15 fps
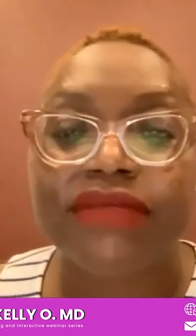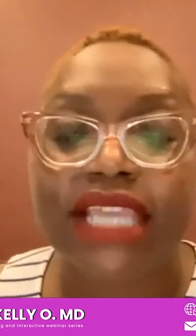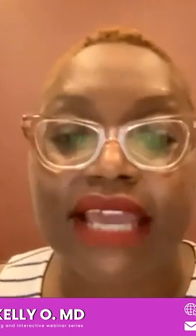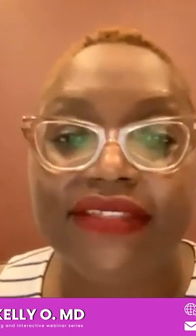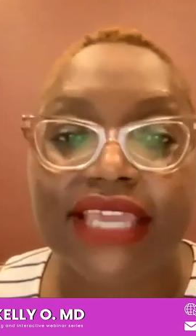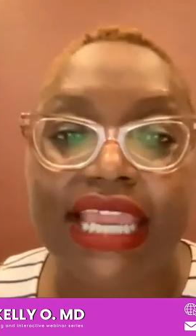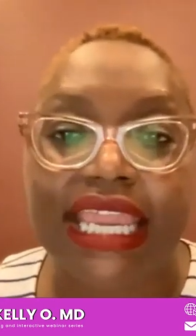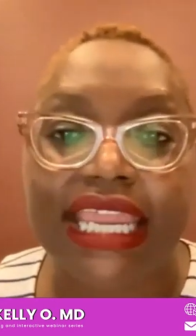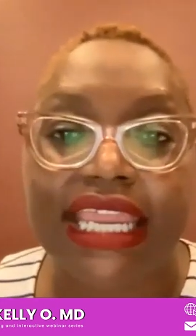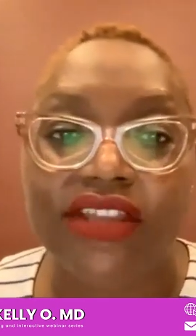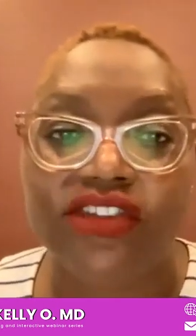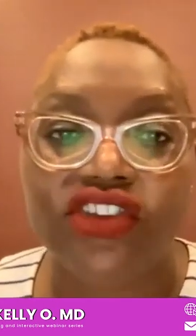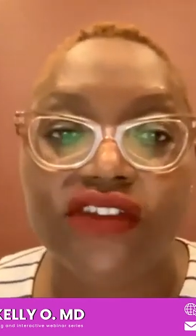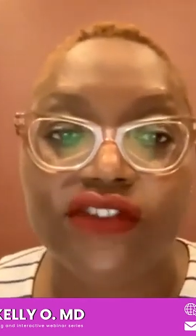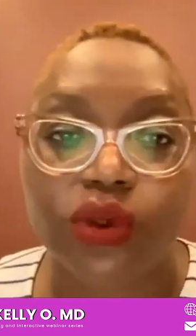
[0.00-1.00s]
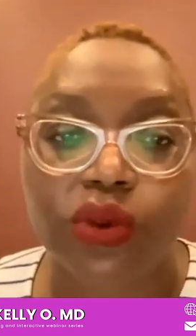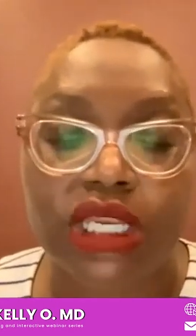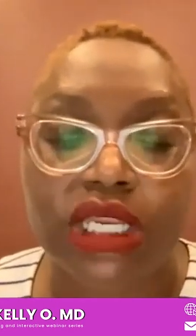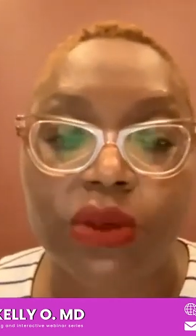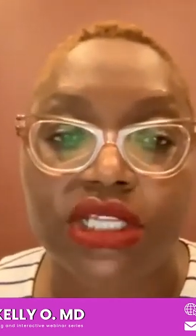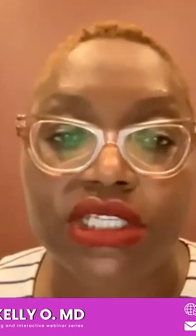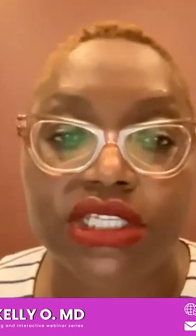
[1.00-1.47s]
at the age of
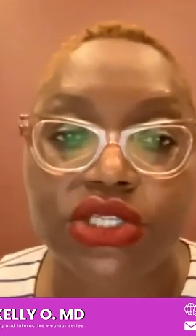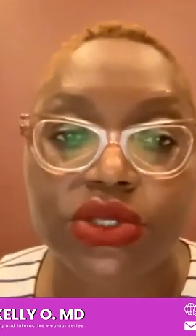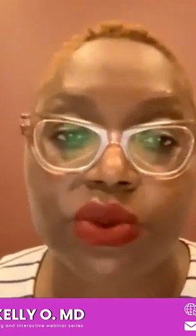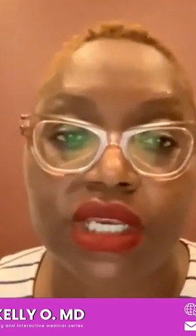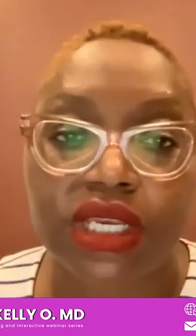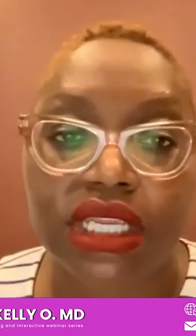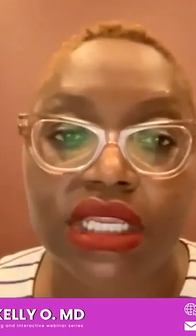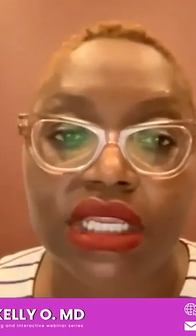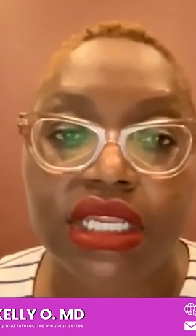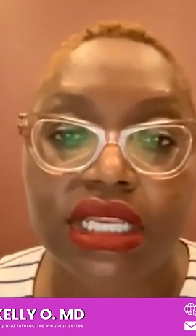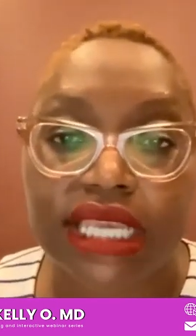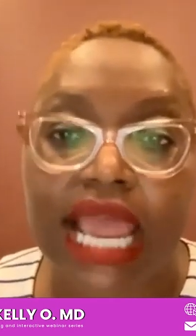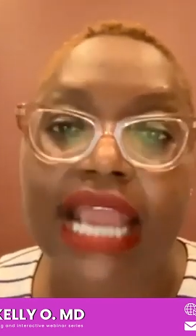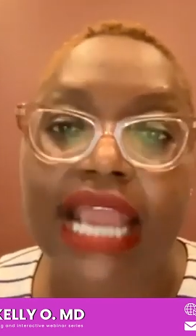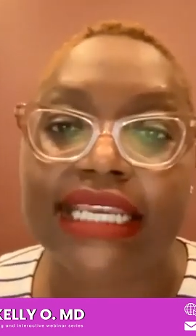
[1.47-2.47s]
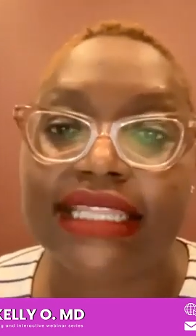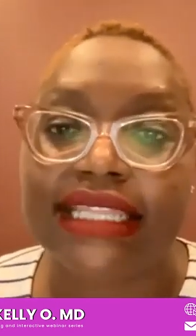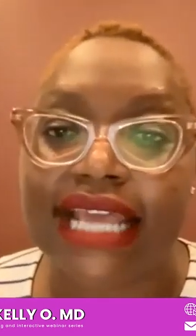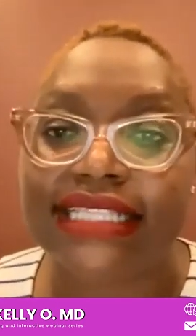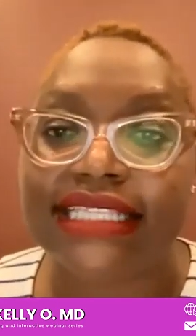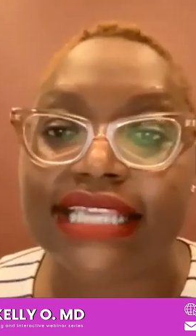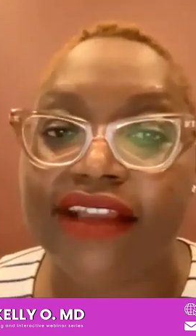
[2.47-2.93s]
21 to 29. And
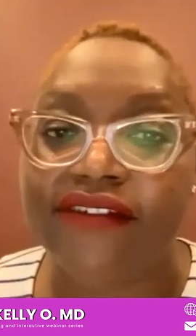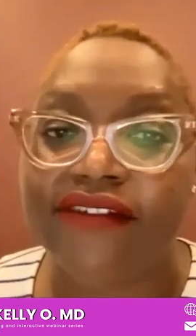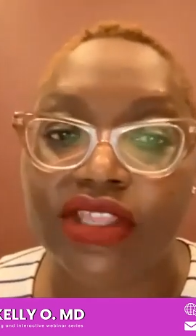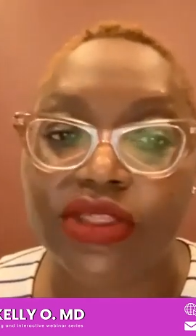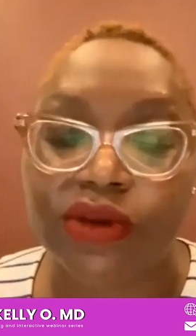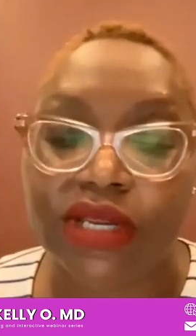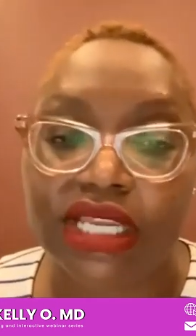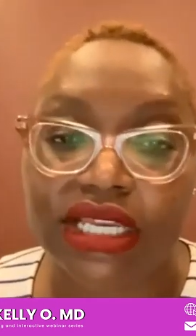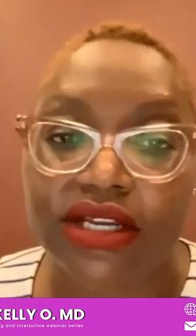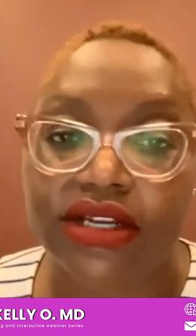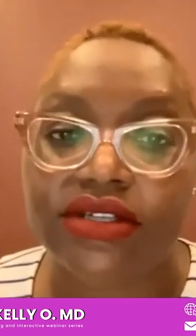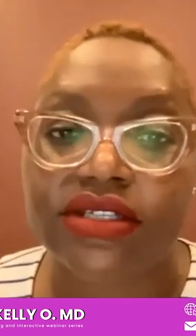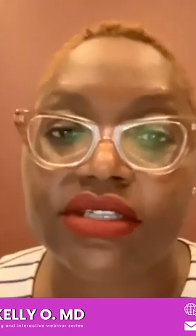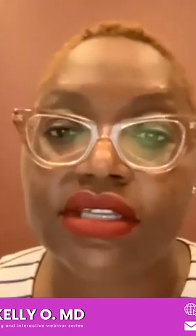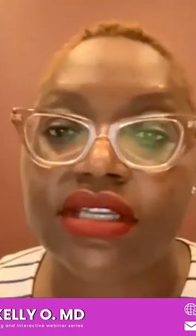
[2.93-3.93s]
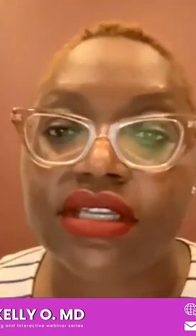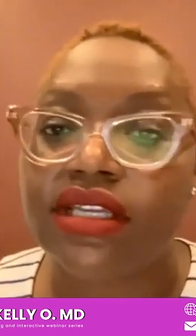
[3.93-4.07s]
that's every 3 years.